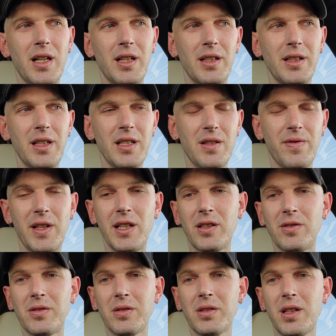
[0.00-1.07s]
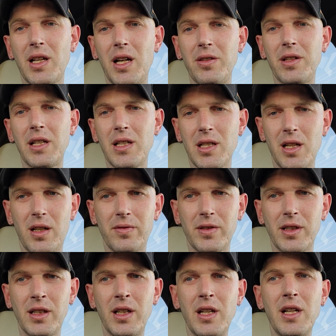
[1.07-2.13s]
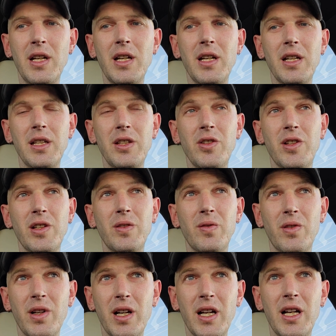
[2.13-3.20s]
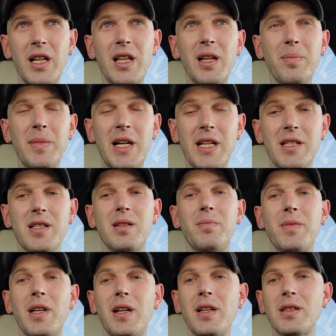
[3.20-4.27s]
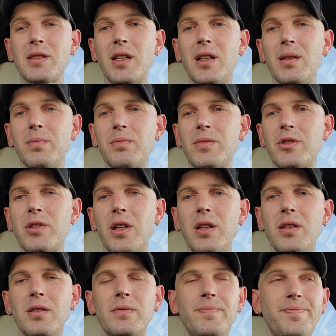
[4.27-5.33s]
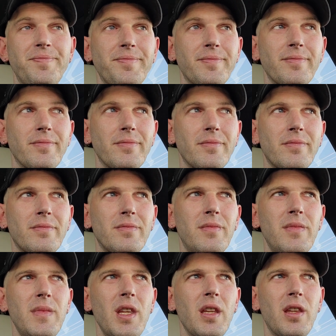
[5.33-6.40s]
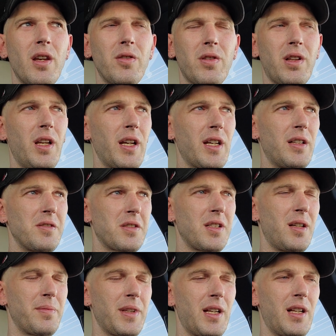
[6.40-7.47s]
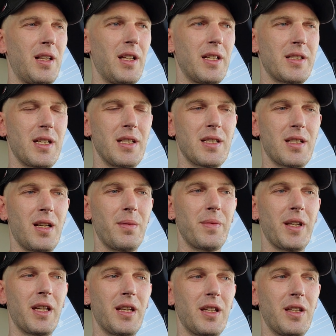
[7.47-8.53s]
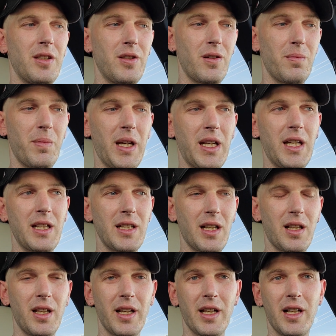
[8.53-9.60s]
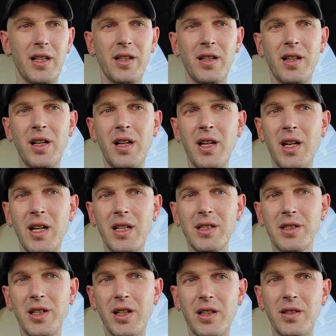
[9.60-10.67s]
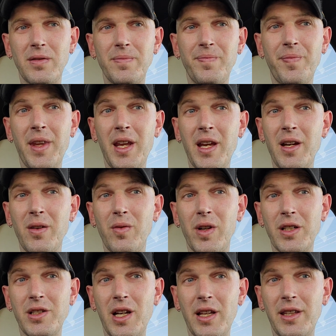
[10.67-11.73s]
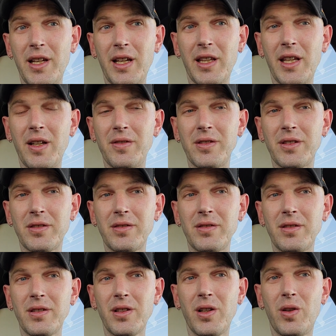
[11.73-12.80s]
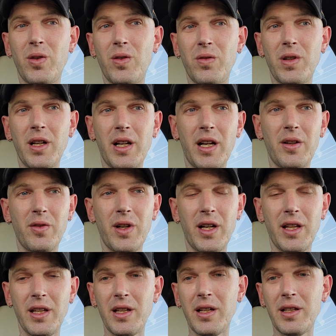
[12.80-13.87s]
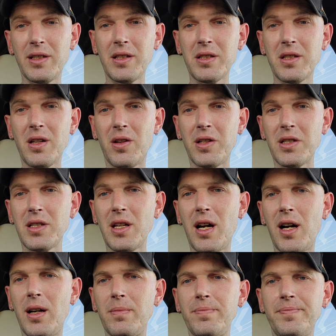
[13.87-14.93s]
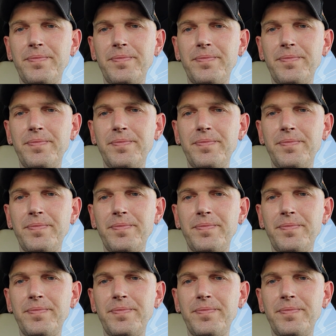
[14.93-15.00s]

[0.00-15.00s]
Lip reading: these vehicles, coding software, you can really mess some things up. So don't click on something unless it's something you're meaning to click on. So, which I think that was cool. I got rid of the start stop,